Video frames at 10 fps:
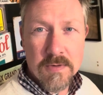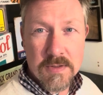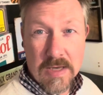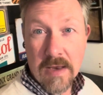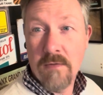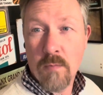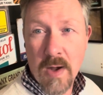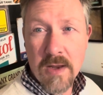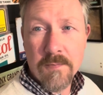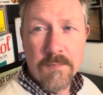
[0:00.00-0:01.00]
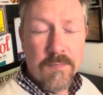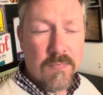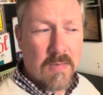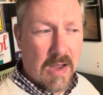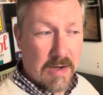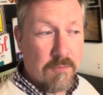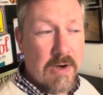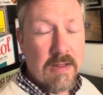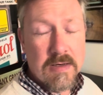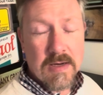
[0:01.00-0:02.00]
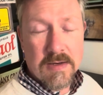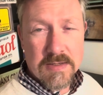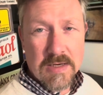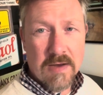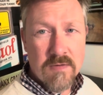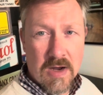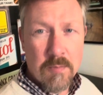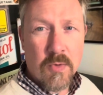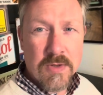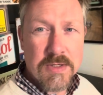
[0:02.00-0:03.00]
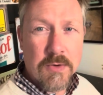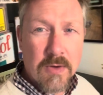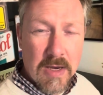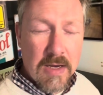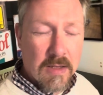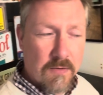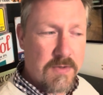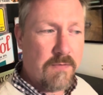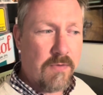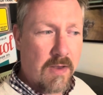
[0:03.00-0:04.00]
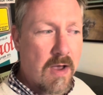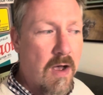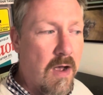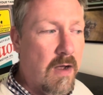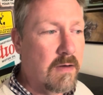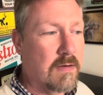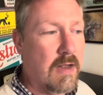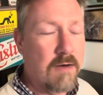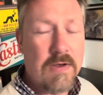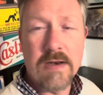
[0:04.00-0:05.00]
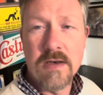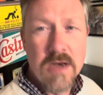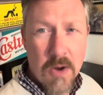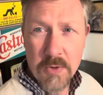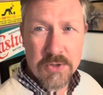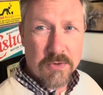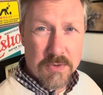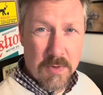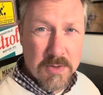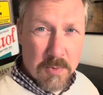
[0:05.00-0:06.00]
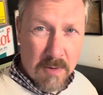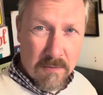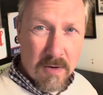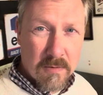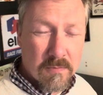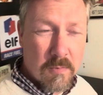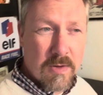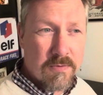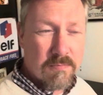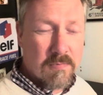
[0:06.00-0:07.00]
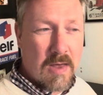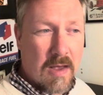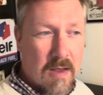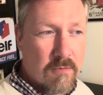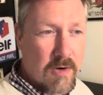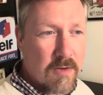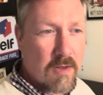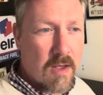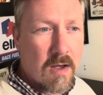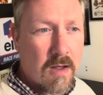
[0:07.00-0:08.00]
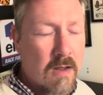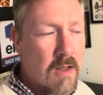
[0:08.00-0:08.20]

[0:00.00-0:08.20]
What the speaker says: save weight, and it really did. It saved 9.2 kilos off the car, and I've had no issues whatsoever with running the car.